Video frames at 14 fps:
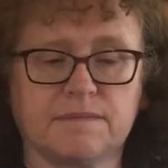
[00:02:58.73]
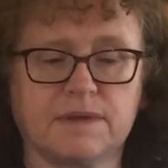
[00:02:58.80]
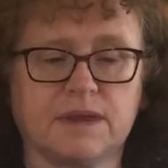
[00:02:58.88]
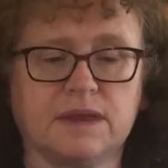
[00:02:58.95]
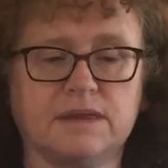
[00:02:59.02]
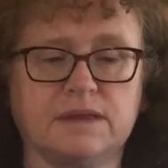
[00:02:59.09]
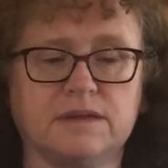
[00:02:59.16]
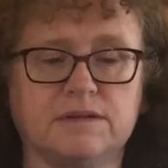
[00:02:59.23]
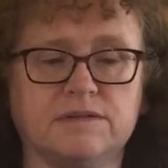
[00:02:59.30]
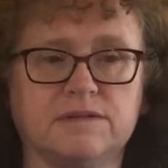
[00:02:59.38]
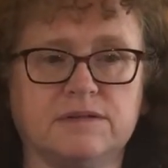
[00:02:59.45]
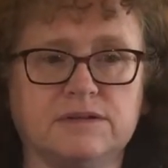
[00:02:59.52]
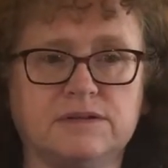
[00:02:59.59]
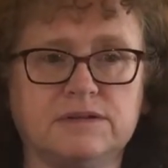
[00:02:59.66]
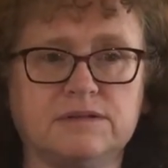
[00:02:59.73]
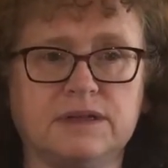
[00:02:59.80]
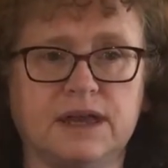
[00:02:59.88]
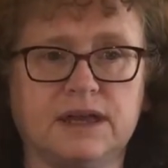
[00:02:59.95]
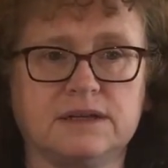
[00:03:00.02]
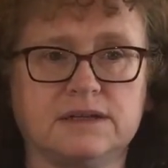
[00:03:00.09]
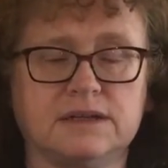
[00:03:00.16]
and then you do
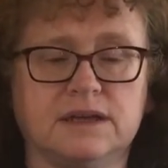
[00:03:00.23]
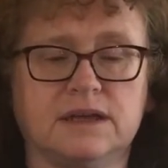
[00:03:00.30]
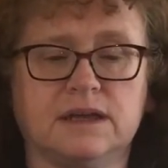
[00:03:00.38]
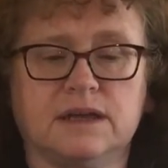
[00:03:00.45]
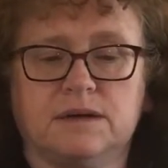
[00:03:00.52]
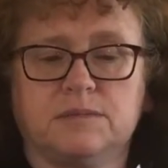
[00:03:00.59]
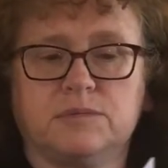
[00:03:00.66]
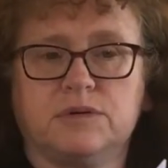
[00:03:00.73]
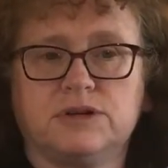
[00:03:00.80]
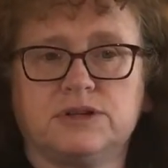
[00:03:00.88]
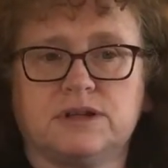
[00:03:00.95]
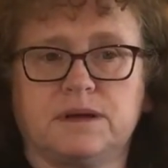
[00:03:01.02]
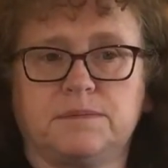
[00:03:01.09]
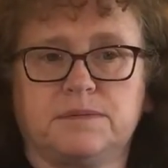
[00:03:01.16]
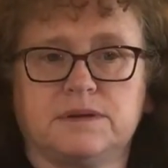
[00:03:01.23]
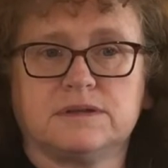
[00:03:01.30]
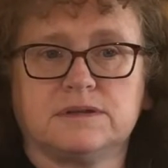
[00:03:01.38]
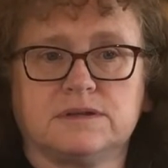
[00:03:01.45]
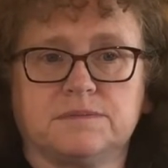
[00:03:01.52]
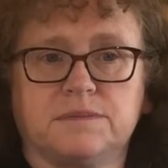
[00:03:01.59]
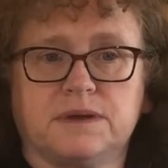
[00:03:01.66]
that, push it up
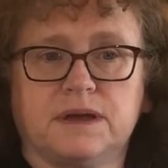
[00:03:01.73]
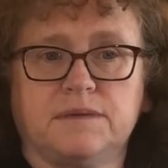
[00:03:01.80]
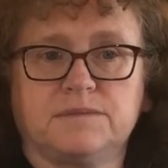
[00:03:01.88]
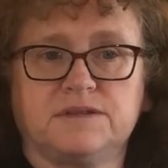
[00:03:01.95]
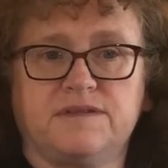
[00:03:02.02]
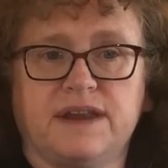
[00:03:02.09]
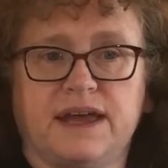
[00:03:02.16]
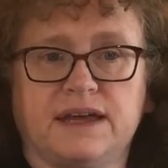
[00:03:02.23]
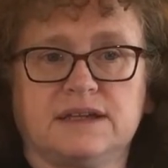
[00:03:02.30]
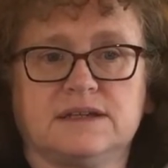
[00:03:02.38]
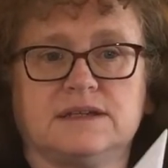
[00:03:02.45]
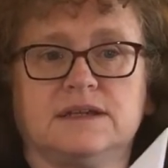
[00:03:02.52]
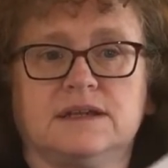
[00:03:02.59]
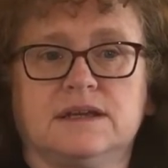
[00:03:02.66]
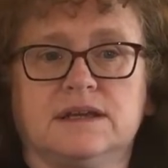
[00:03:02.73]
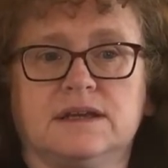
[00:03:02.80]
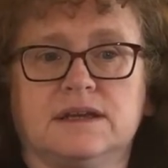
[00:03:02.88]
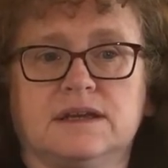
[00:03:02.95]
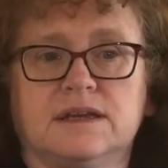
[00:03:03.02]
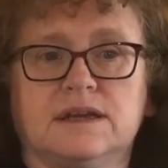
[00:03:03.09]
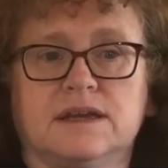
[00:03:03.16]
it becomes flat,
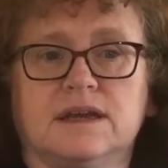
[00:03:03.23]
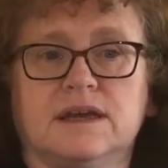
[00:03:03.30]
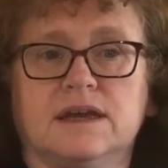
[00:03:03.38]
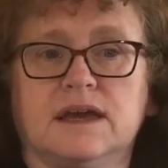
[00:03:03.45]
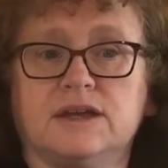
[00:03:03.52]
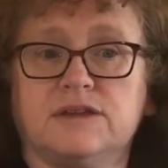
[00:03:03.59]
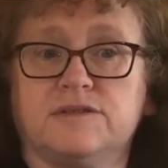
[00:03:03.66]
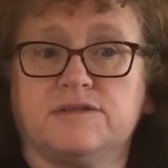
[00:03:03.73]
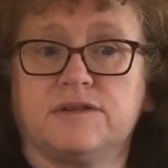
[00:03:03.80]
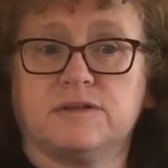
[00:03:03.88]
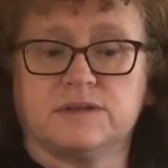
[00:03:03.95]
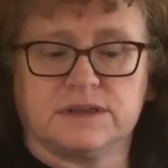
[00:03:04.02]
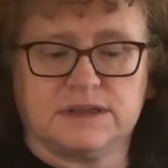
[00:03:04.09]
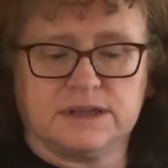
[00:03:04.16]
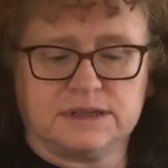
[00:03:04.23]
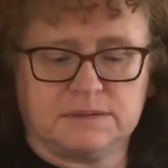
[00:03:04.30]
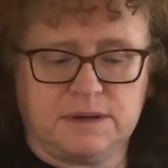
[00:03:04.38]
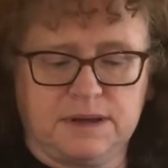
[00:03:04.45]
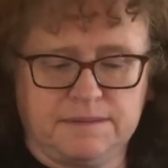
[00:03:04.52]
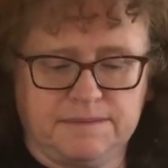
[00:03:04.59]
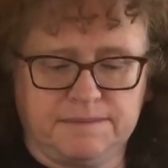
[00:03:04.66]
and you fold it this
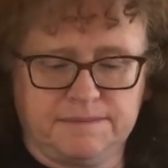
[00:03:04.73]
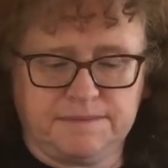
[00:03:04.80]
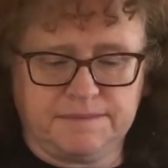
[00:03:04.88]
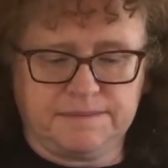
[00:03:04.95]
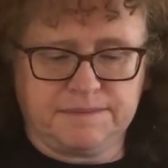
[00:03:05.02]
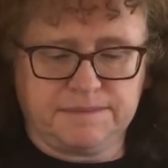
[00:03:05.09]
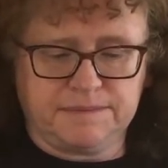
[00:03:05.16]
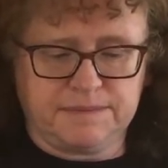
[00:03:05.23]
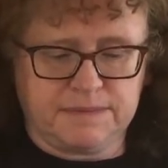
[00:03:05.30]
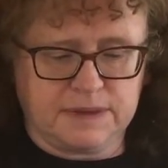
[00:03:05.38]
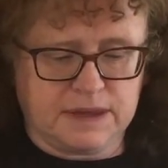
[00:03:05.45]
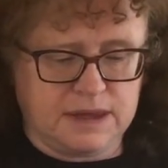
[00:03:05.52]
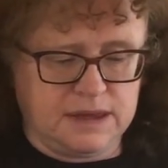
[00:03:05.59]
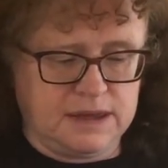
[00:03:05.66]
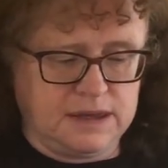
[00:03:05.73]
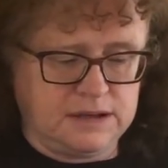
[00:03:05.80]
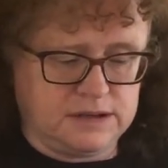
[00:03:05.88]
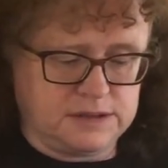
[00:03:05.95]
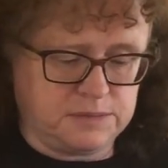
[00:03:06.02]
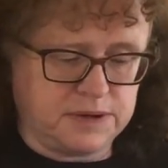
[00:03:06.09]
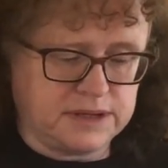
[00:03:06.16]
way.
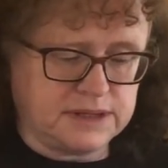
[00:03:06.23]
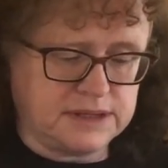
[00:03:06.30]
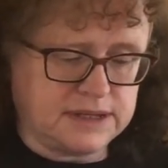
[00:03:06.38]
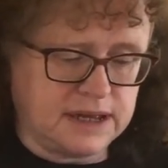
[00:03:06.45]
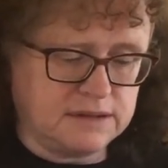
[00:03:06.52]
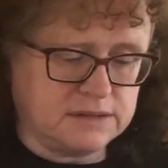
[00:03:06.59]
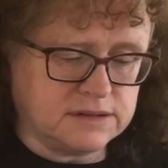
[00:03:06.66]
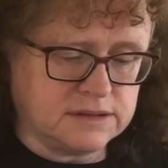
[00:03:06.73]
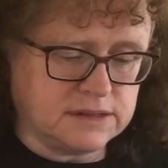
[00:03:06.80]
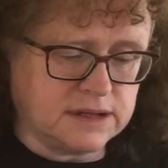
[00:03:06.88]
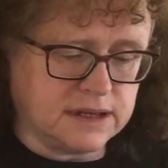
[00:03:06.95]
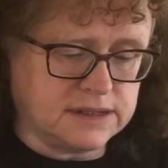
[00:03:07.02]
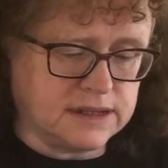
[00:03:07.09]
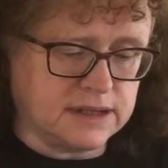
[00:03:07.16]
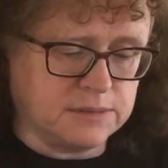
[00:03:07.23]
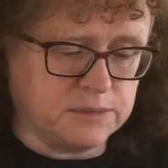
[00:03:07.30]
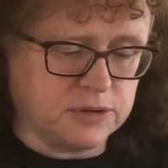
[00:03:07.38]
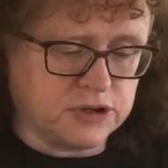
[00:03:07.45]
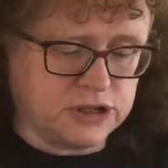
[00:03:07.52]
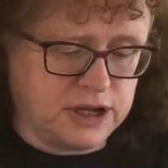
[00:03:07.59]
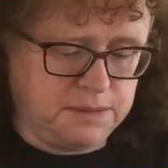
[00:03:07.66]
Just press it down, so it's a nice little
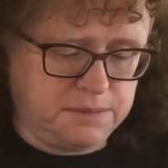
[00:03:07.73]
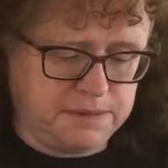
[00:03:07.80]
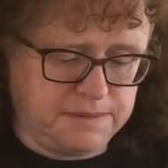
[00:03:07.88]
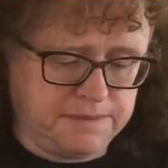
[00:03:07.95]
book shape.